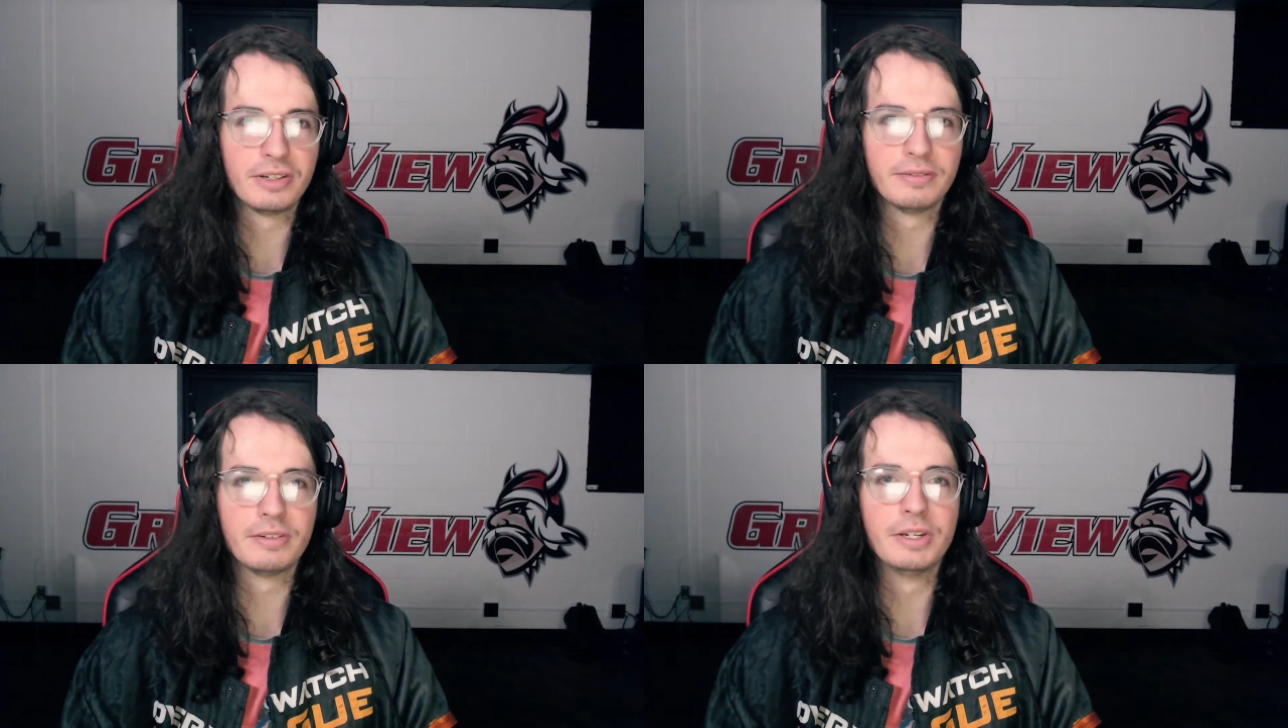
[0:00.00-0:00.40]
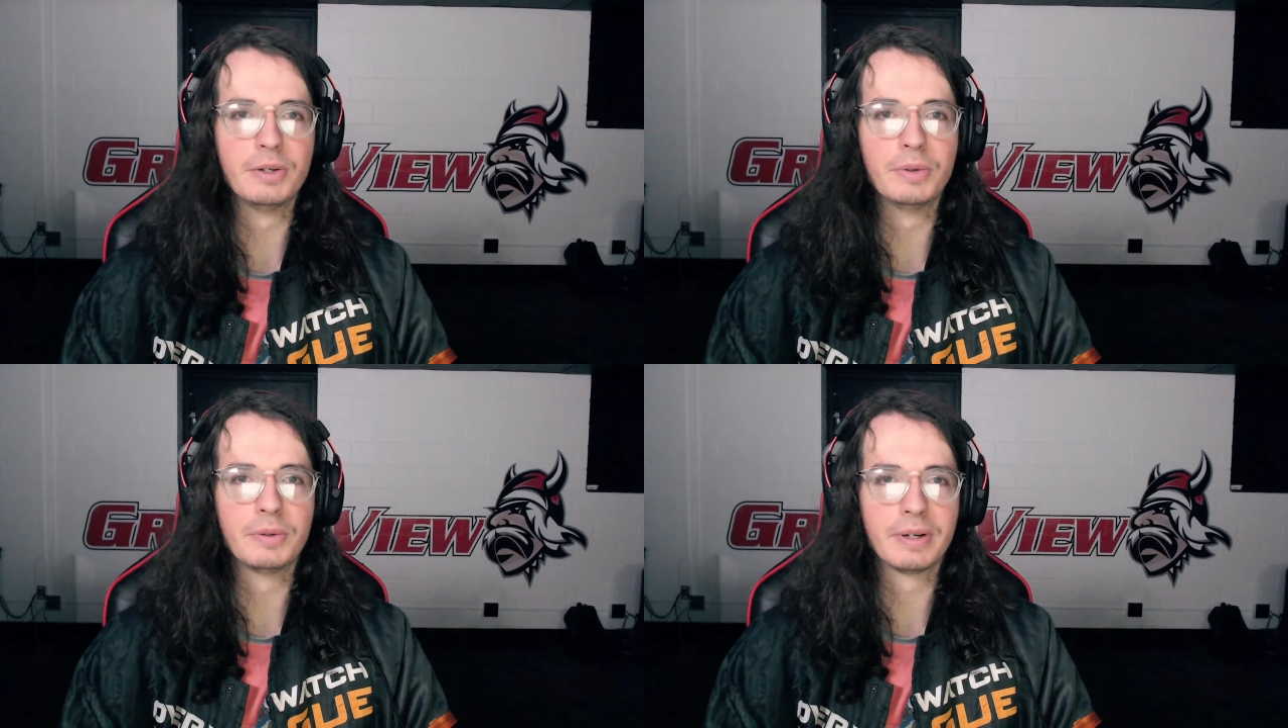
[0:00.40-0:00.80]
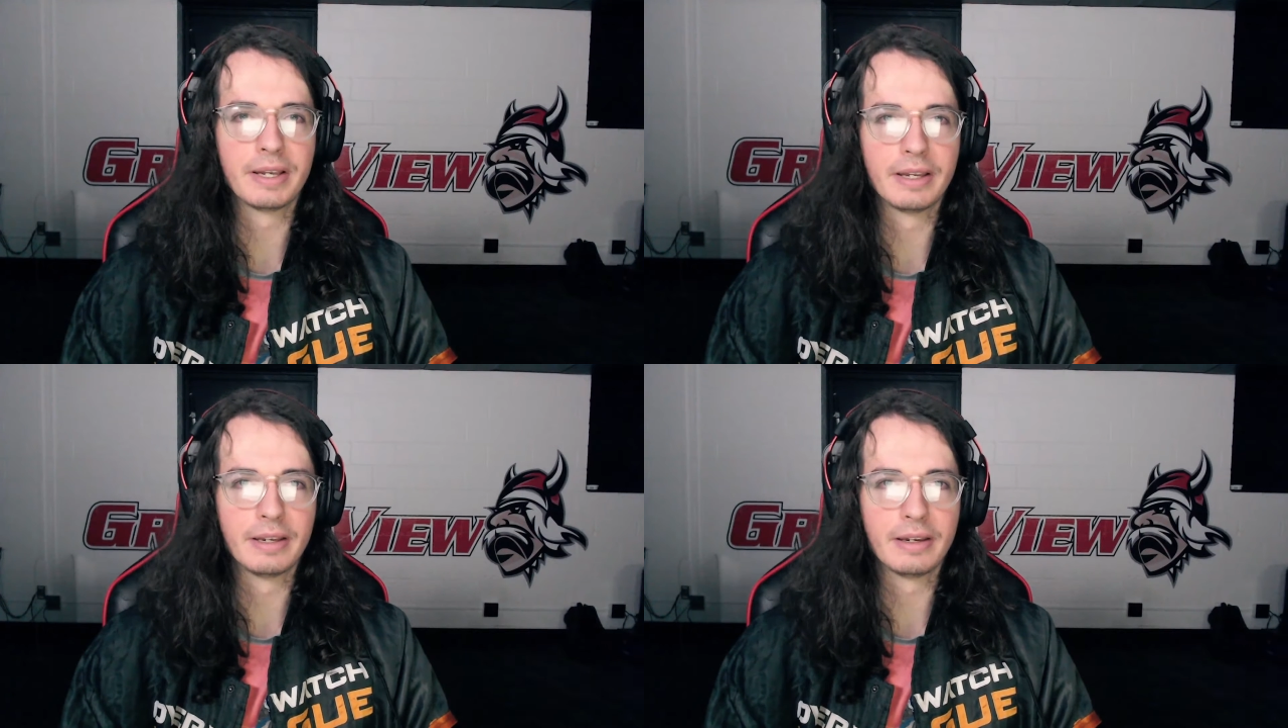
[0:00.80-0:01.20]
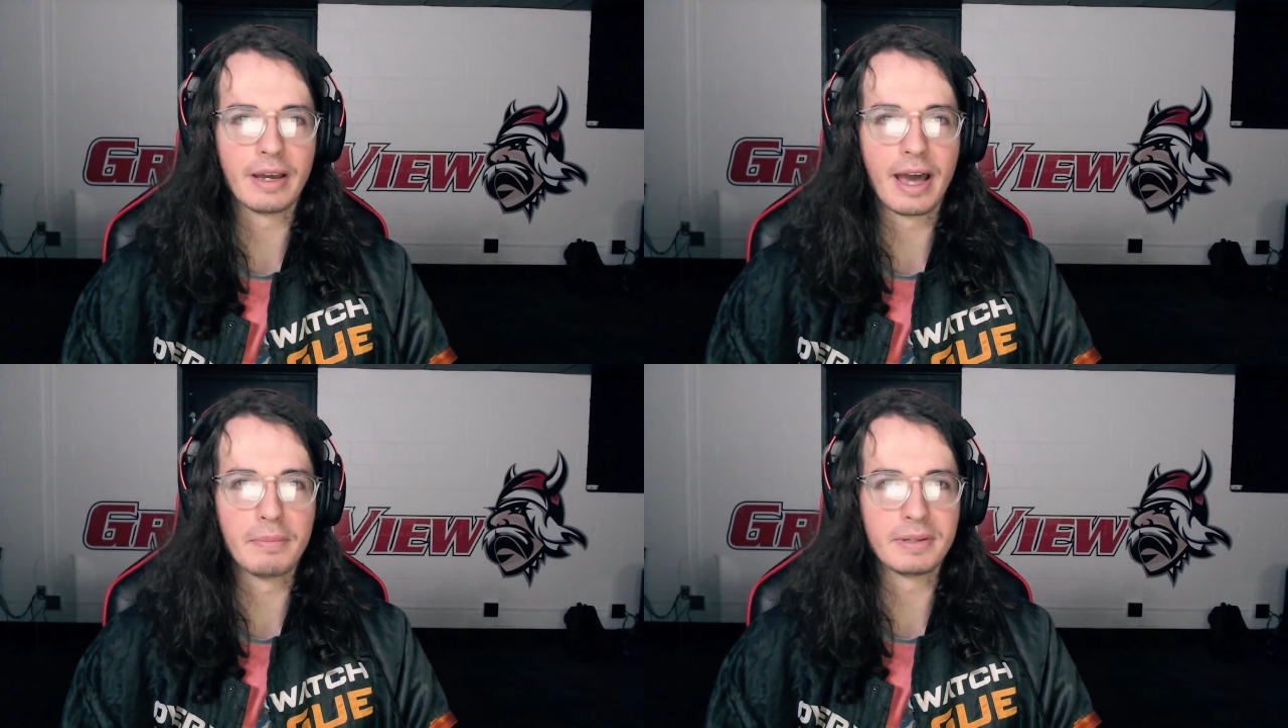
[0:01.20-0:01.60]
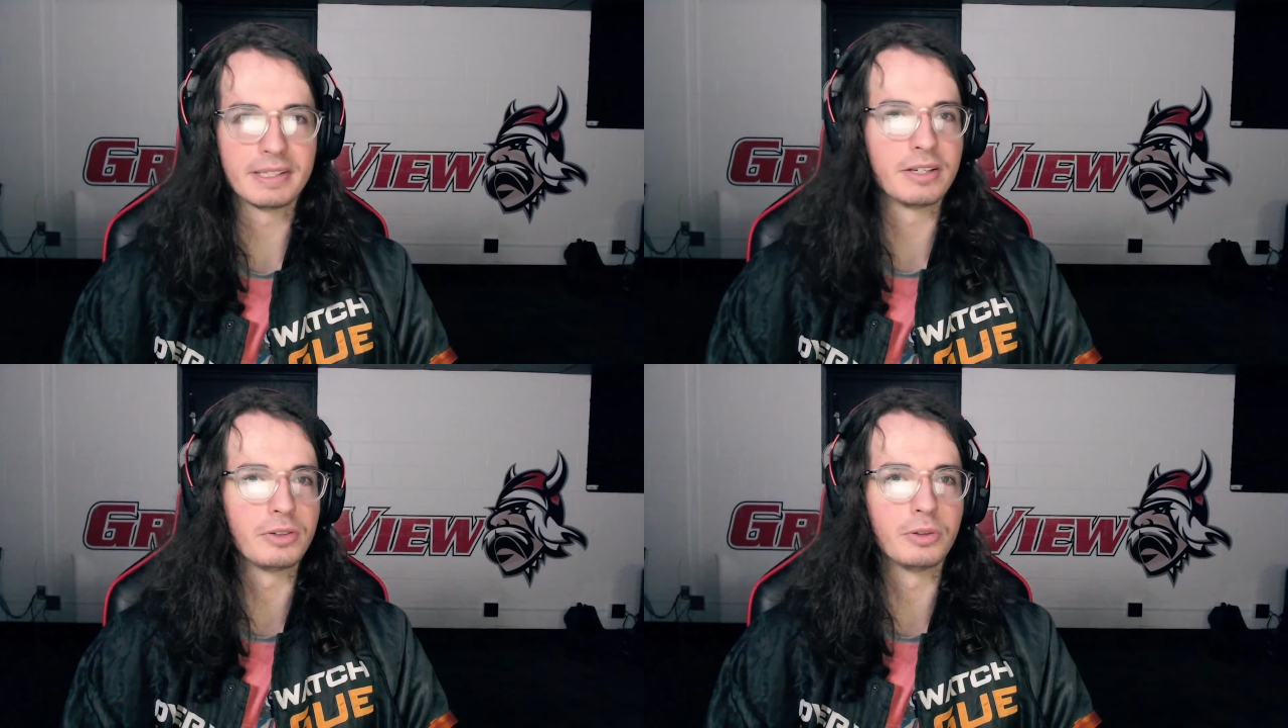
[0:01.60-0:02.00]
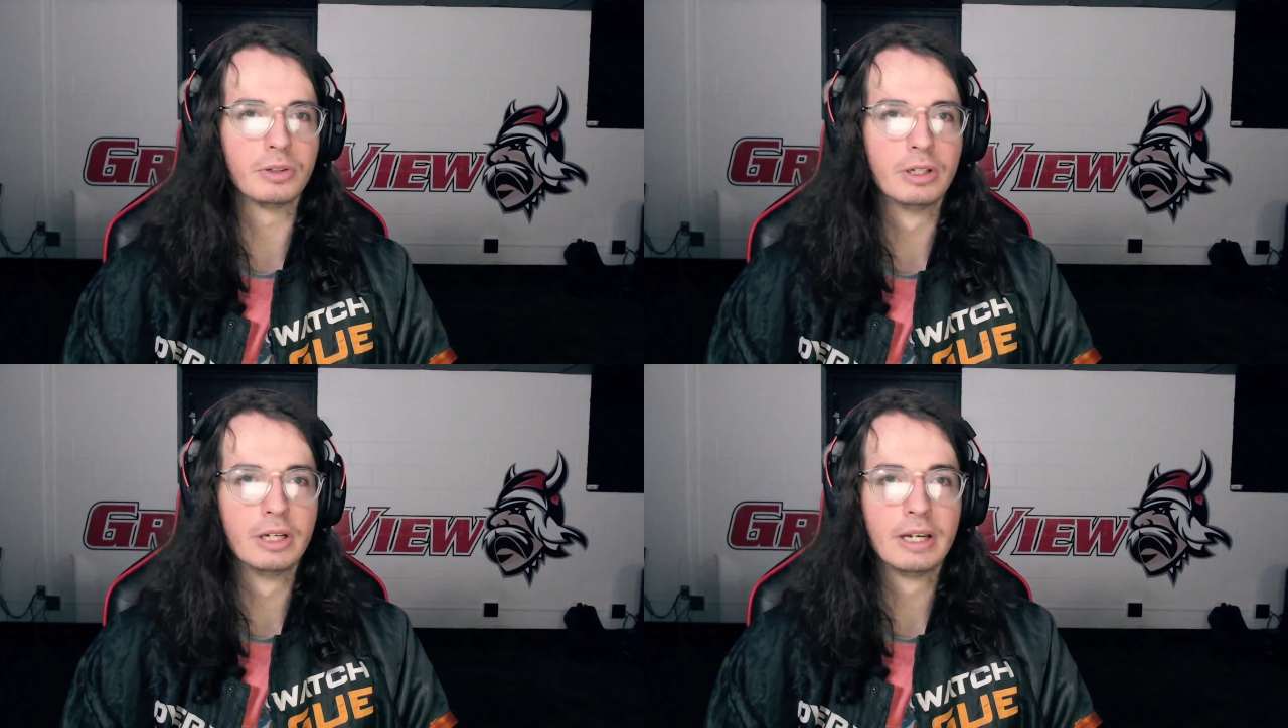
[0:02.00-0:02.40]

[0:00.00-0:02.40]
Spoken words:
of new and high potential